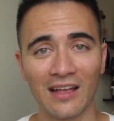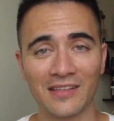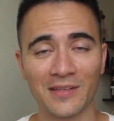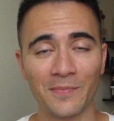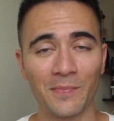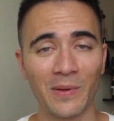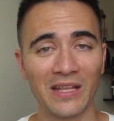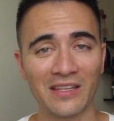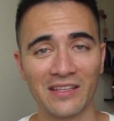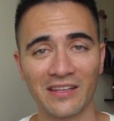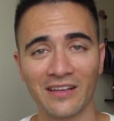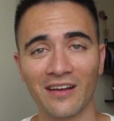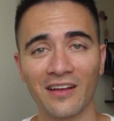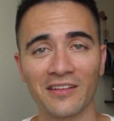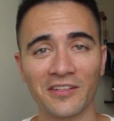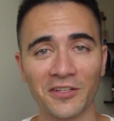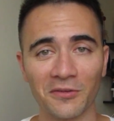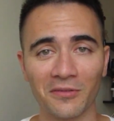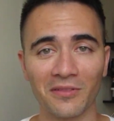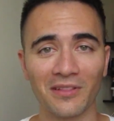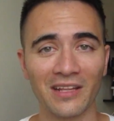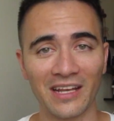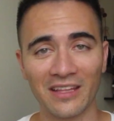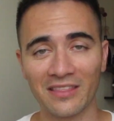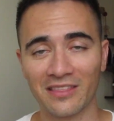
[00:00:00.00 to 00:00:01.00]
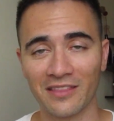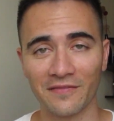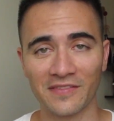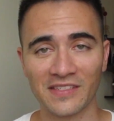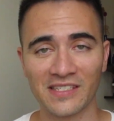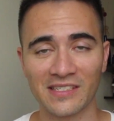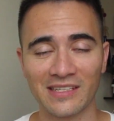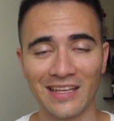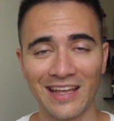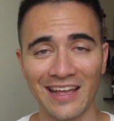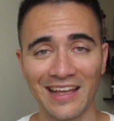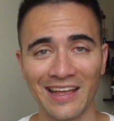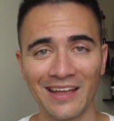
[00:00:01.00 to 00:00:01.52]
depending on your length of
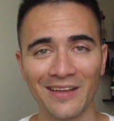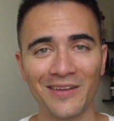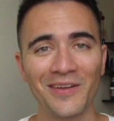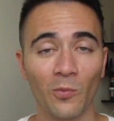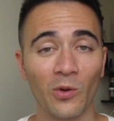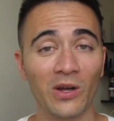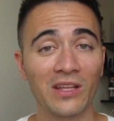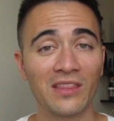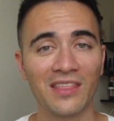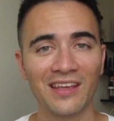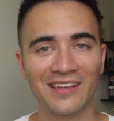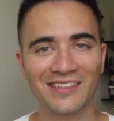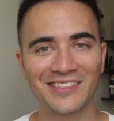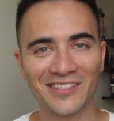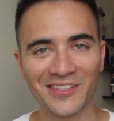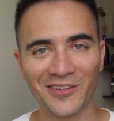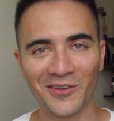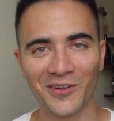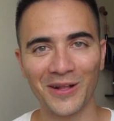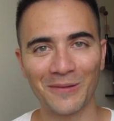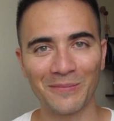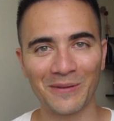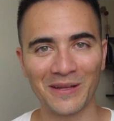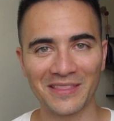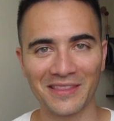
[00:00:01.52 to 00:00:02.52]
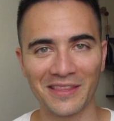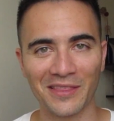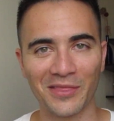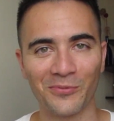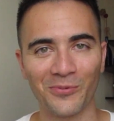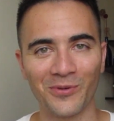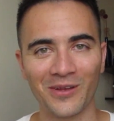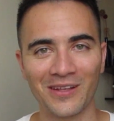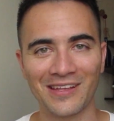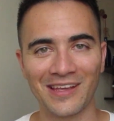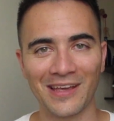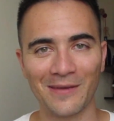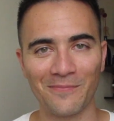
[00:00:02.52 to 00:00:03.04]
stay. One thing to note about the
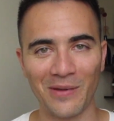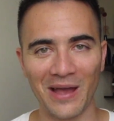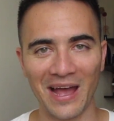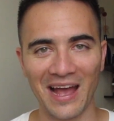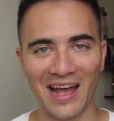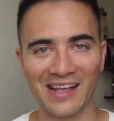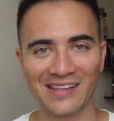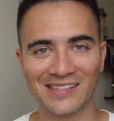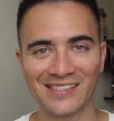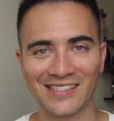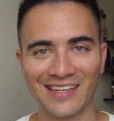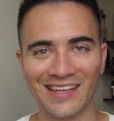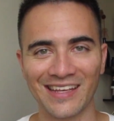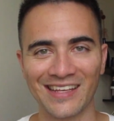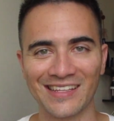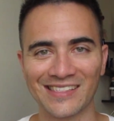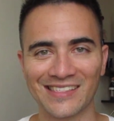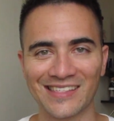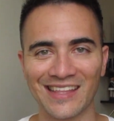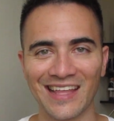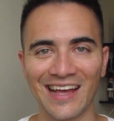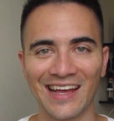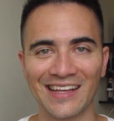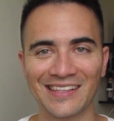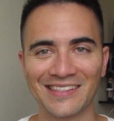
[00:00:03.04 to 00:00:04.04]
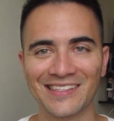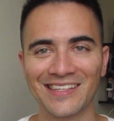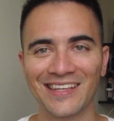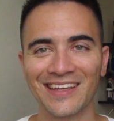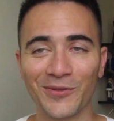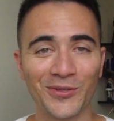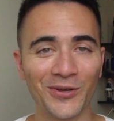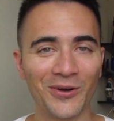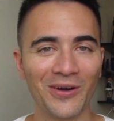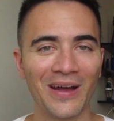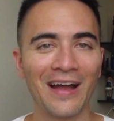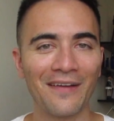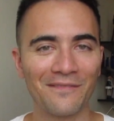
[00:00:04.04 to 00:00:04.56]
3-day pass is that you
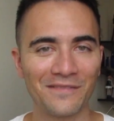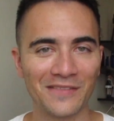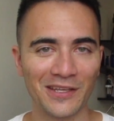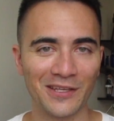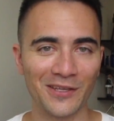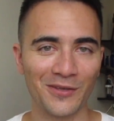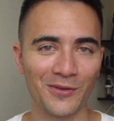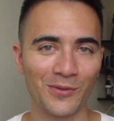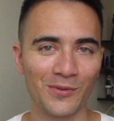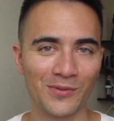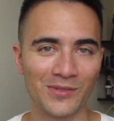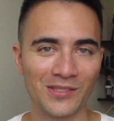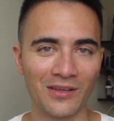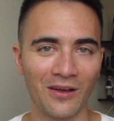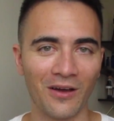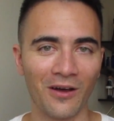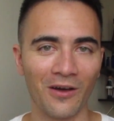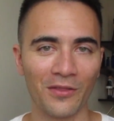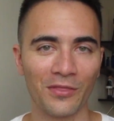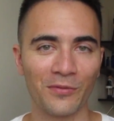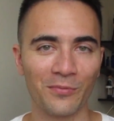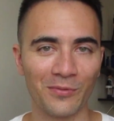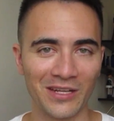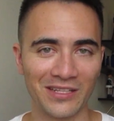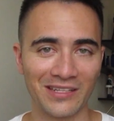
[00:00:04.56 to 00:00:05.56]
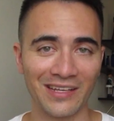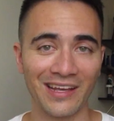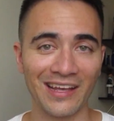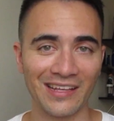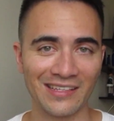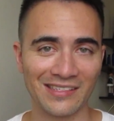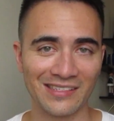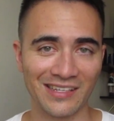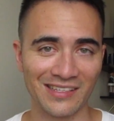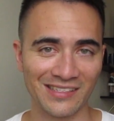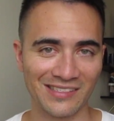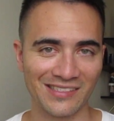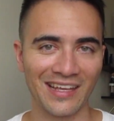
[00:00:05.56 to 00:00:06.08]
don't have to use all 3
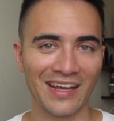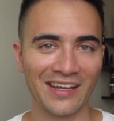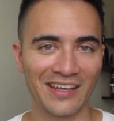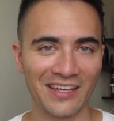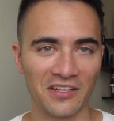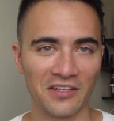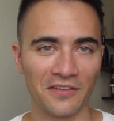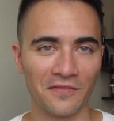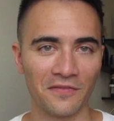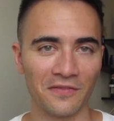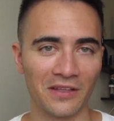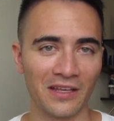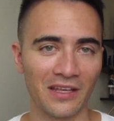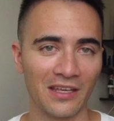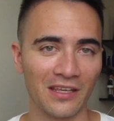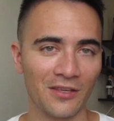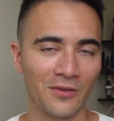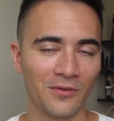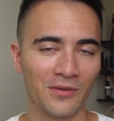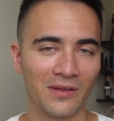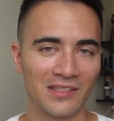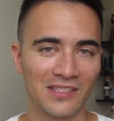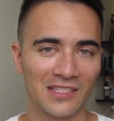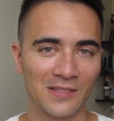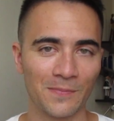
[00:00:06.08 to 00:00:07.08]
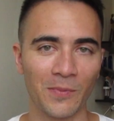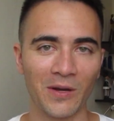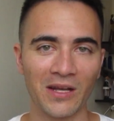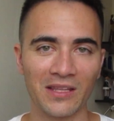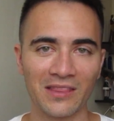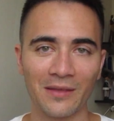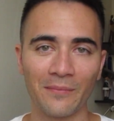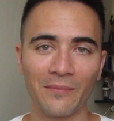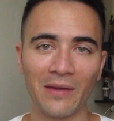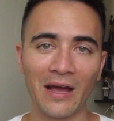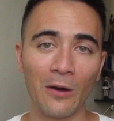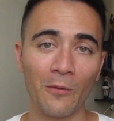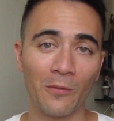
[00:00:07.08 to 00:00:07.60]
days consecutively. You can spread
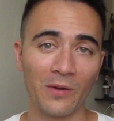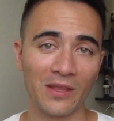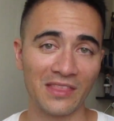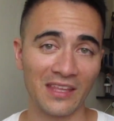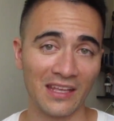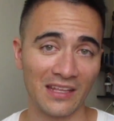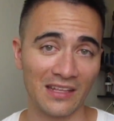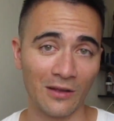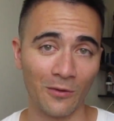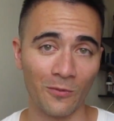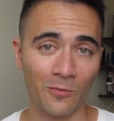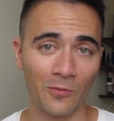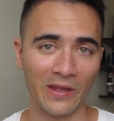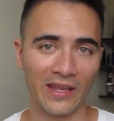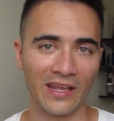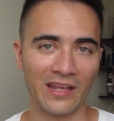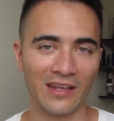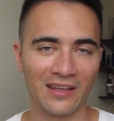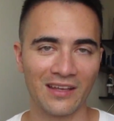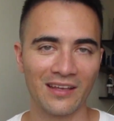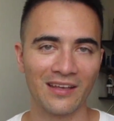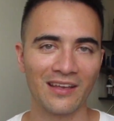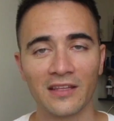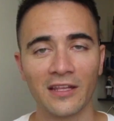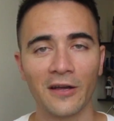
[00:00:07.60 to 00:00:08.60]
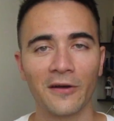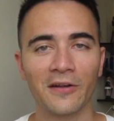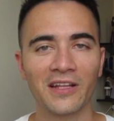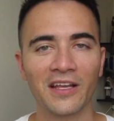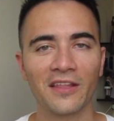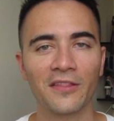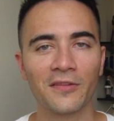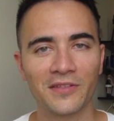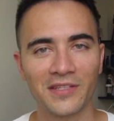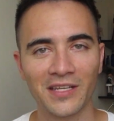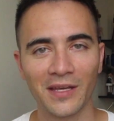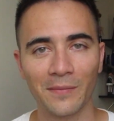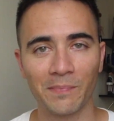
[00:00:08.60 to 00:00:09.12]
them out within a week. Now,
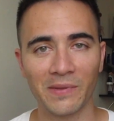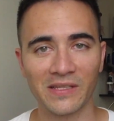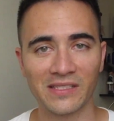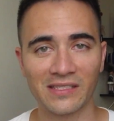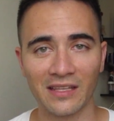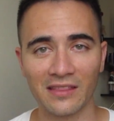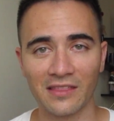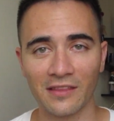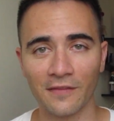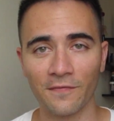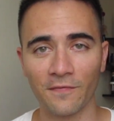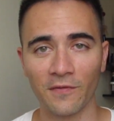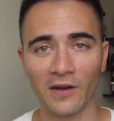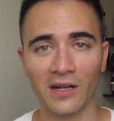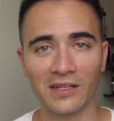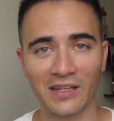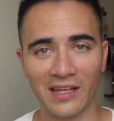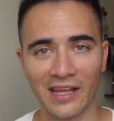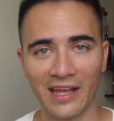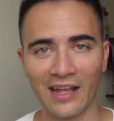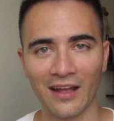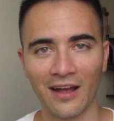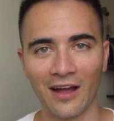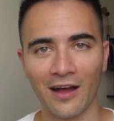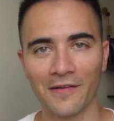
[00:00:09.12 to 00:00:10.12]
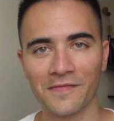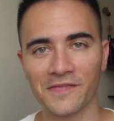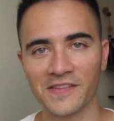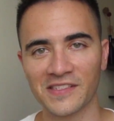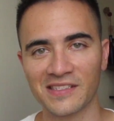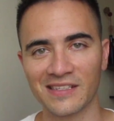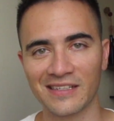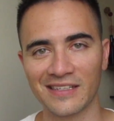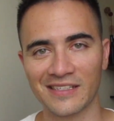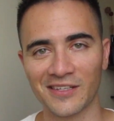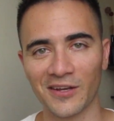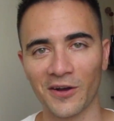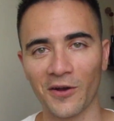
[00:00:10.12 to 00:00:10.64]
another tip is that the front gate
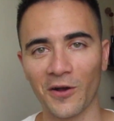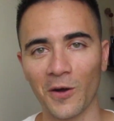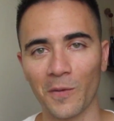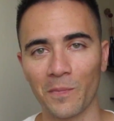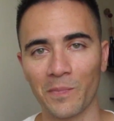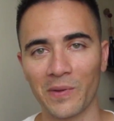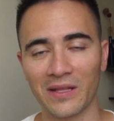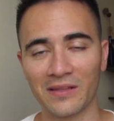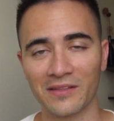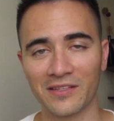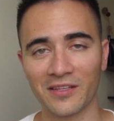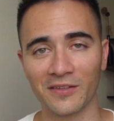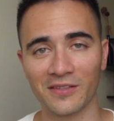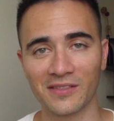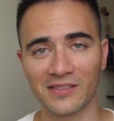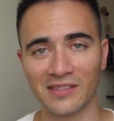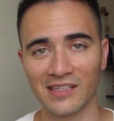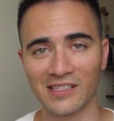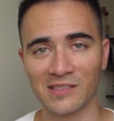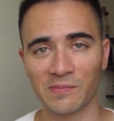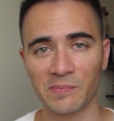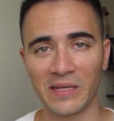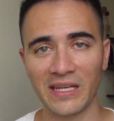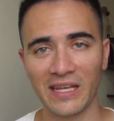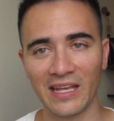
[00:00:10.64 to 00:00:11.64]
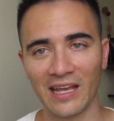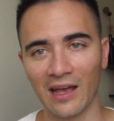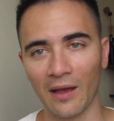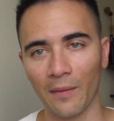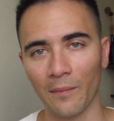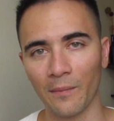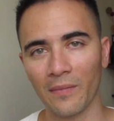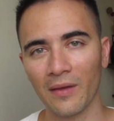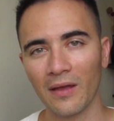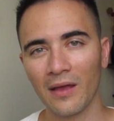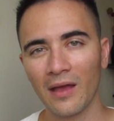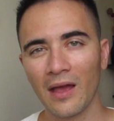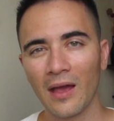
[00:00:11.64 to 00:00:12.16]
offices are open till 6
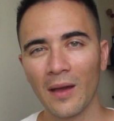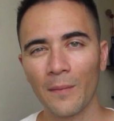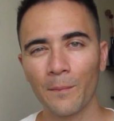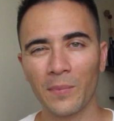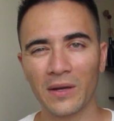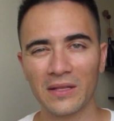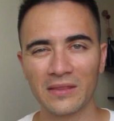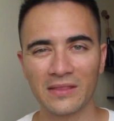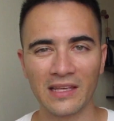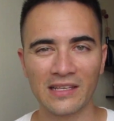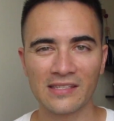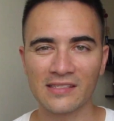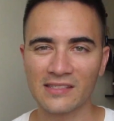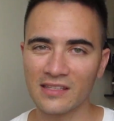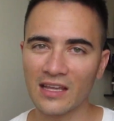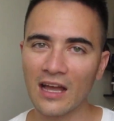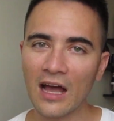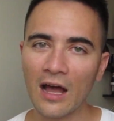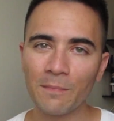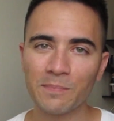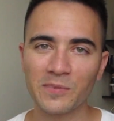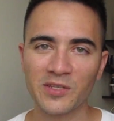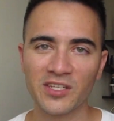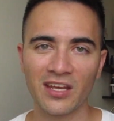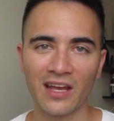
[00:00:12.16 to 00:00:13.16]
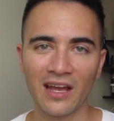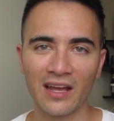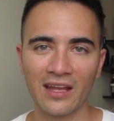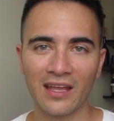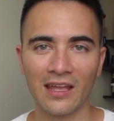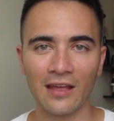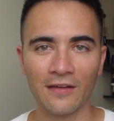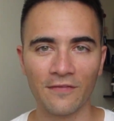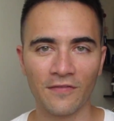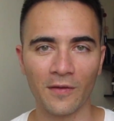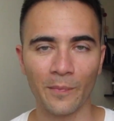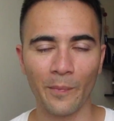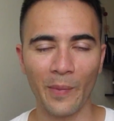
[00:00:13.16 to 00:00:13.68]
p.m., but they stop
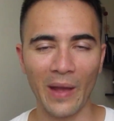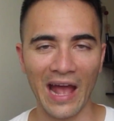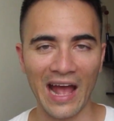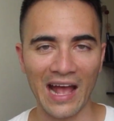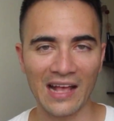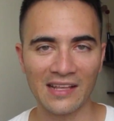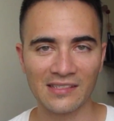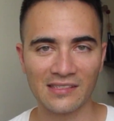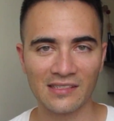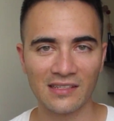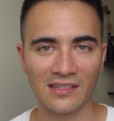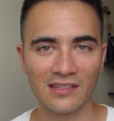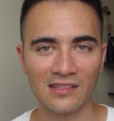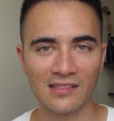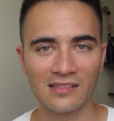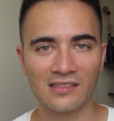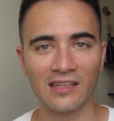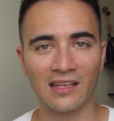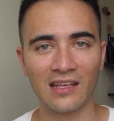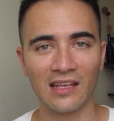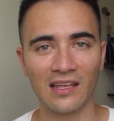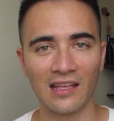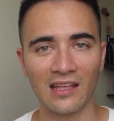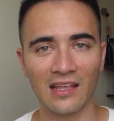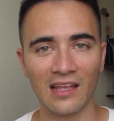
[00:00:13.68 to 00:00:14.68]
checking for passes